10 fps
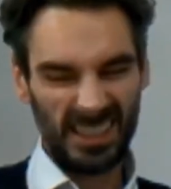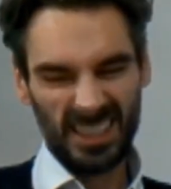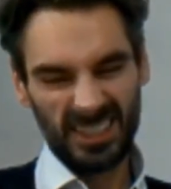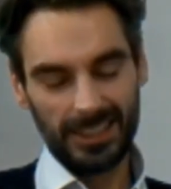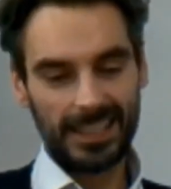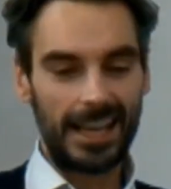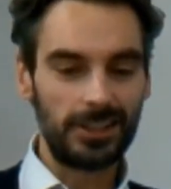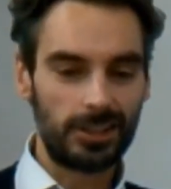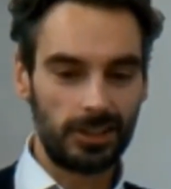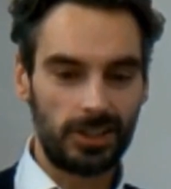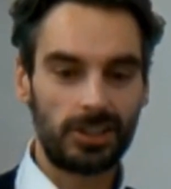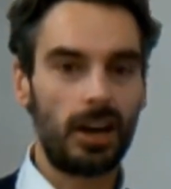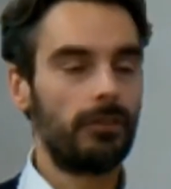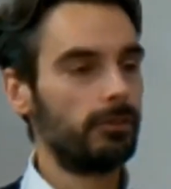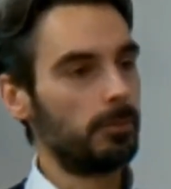So you tend to
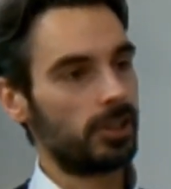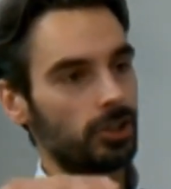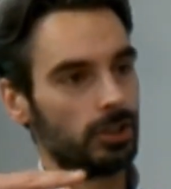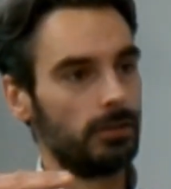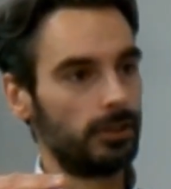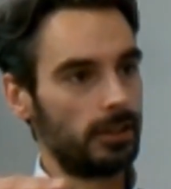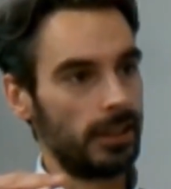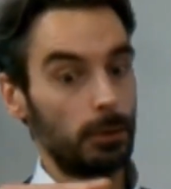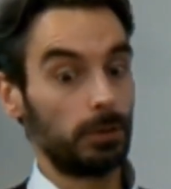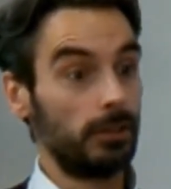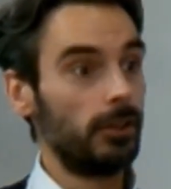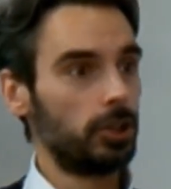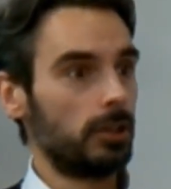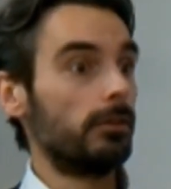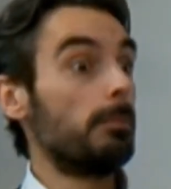start from the position of an equal
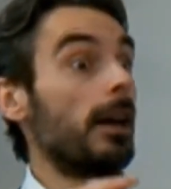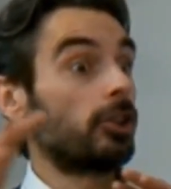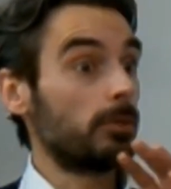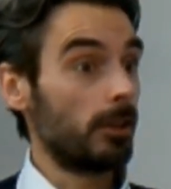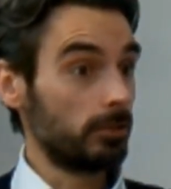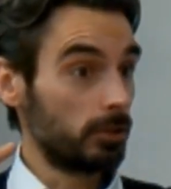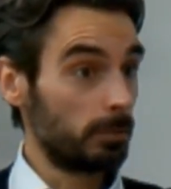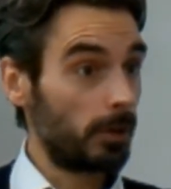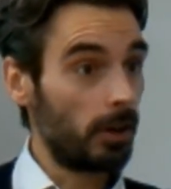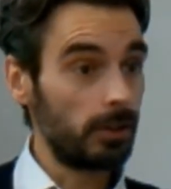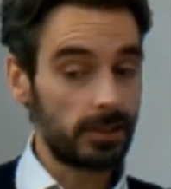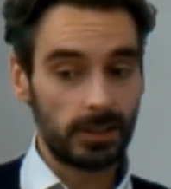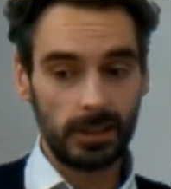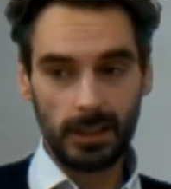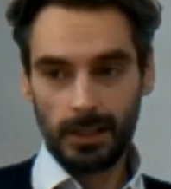division of the matrimonial part,